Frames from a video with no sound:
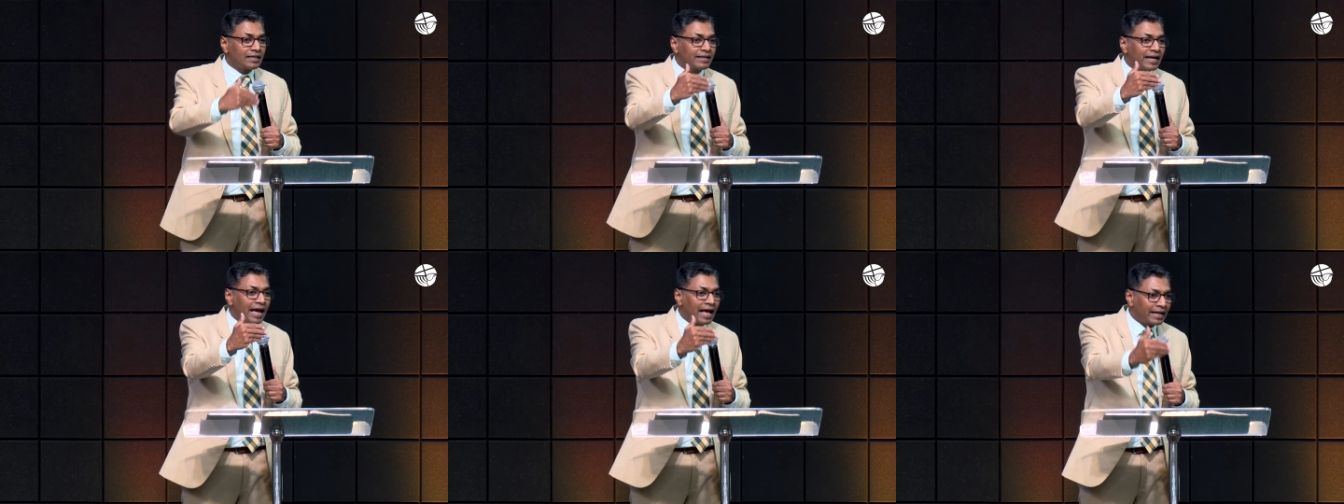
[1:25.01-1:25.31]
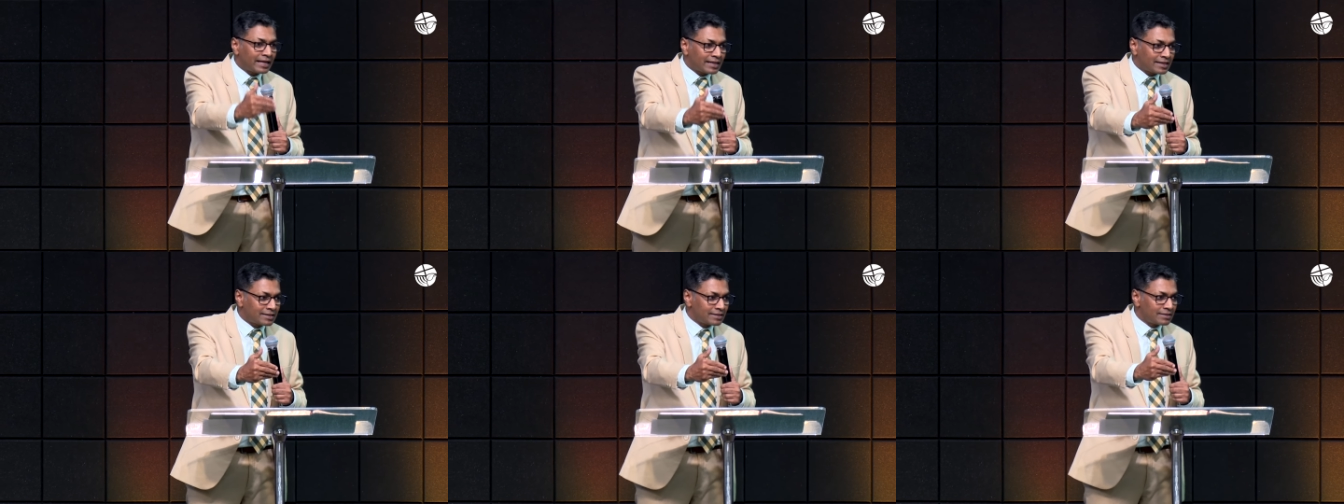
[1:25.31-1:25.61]

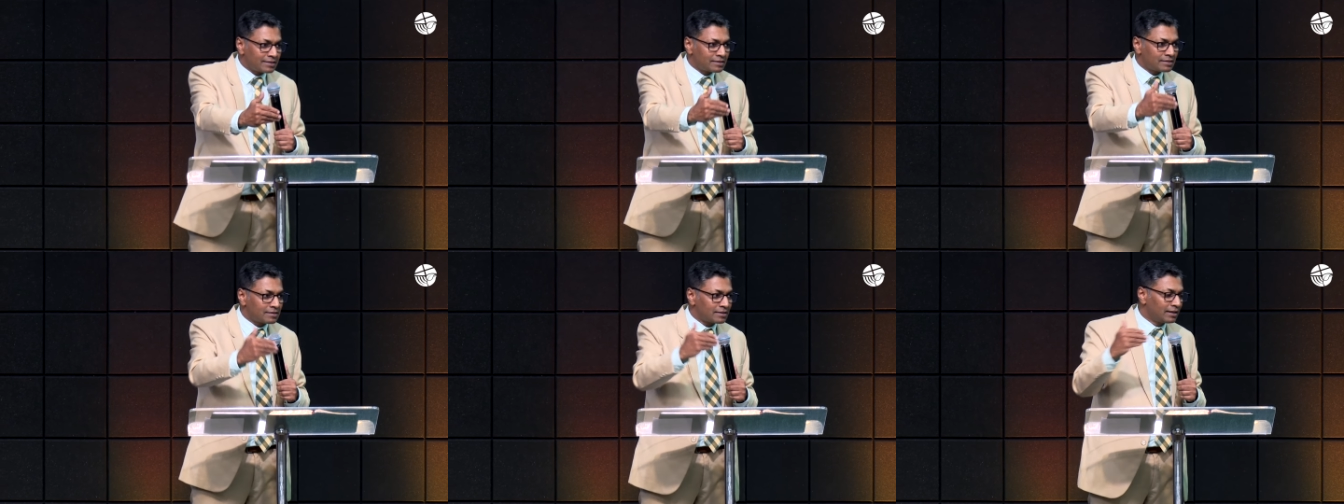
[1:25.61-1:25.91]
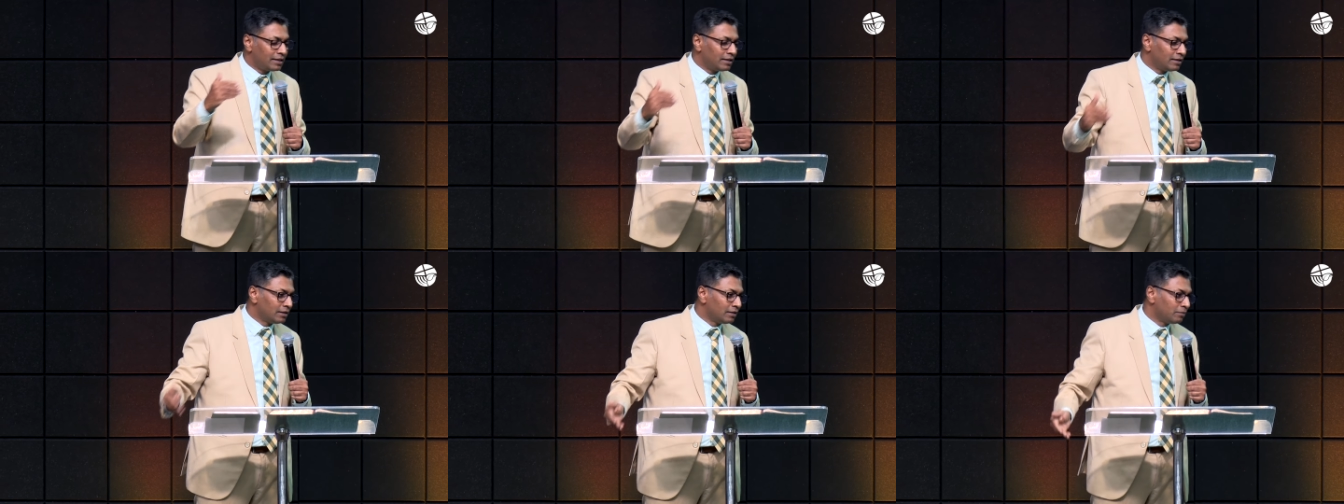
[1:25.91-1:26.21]
characters
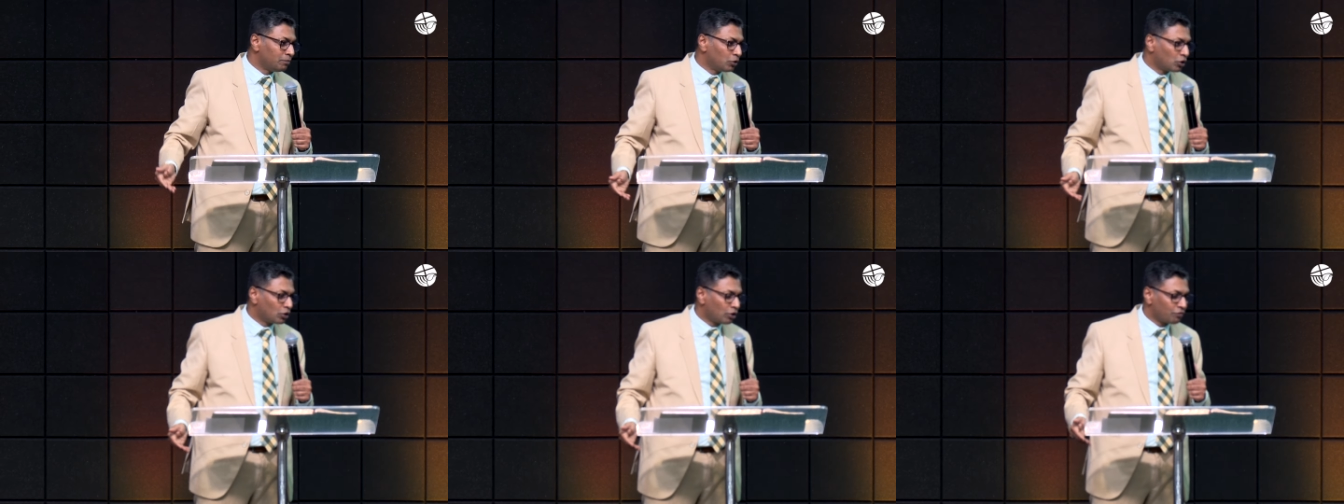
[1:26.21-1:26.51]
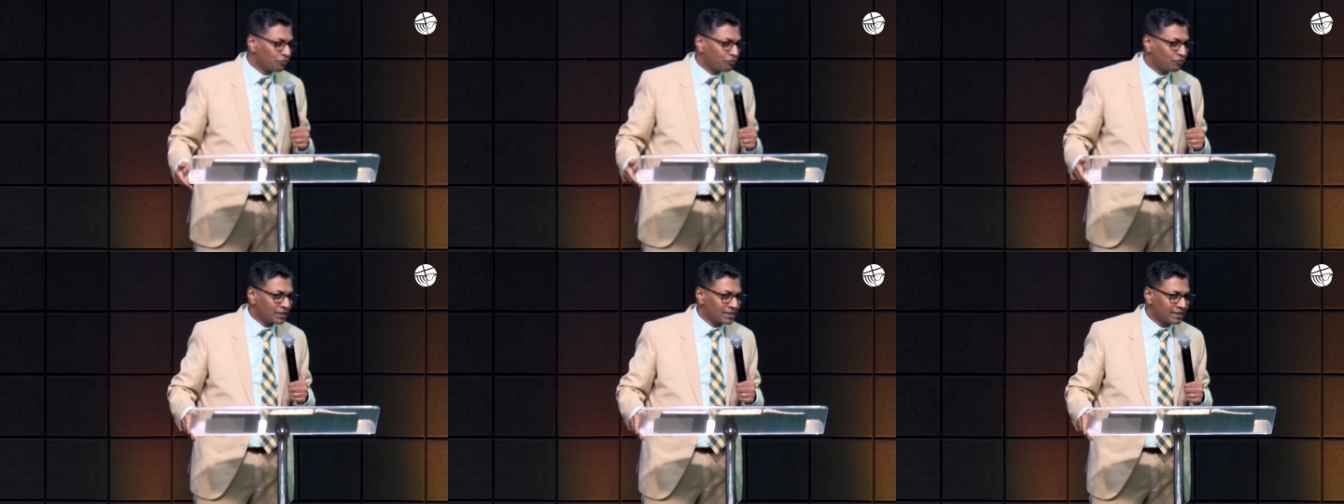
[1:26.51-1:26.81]
in the book
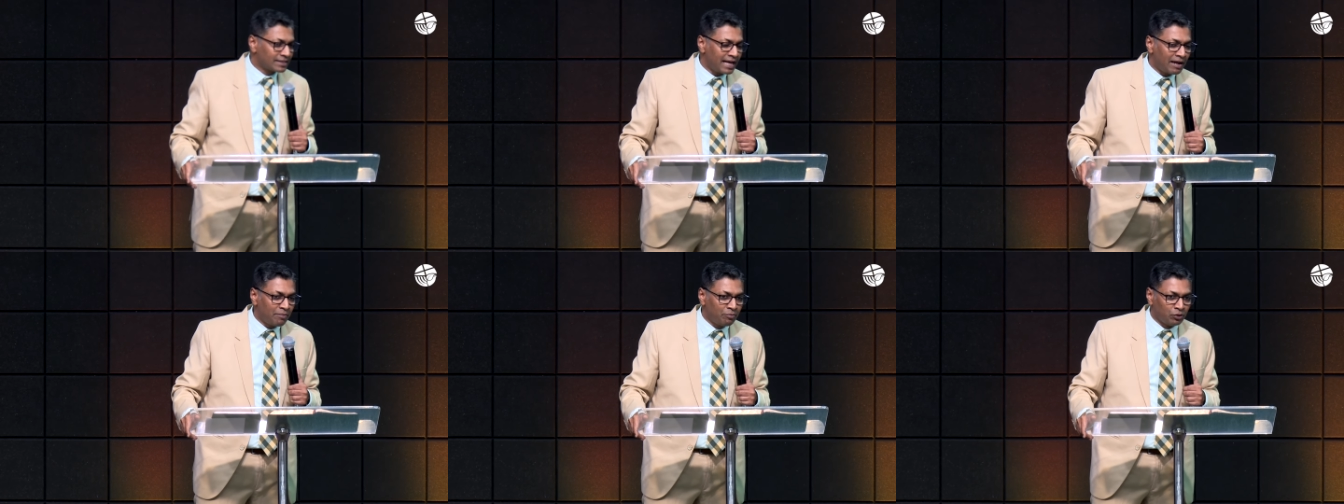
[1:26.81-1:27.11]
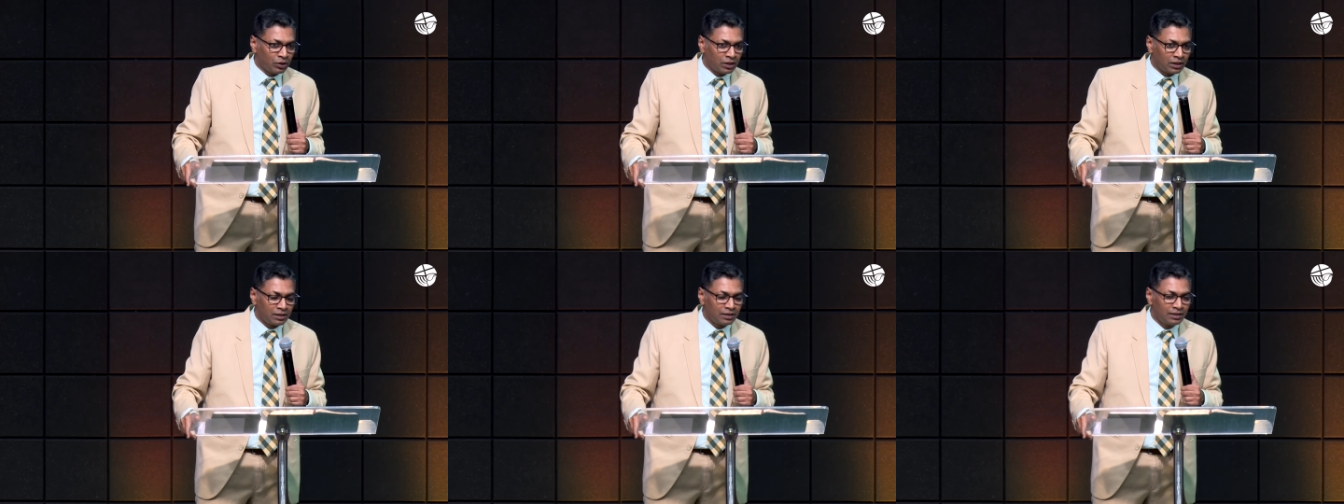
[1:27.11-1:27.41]
of 1
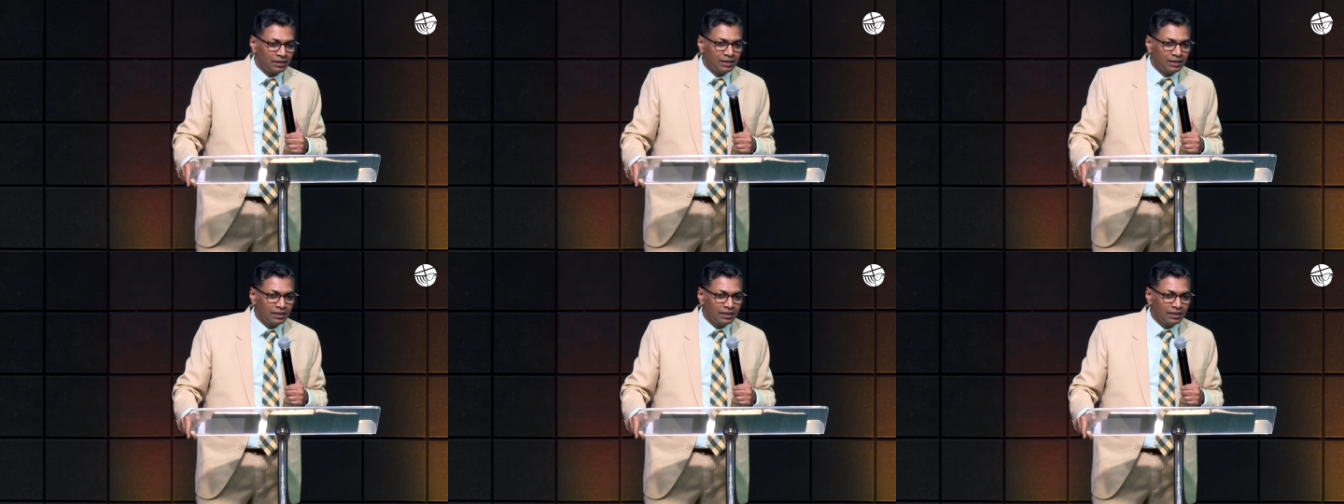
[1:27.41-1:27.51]
Samuel.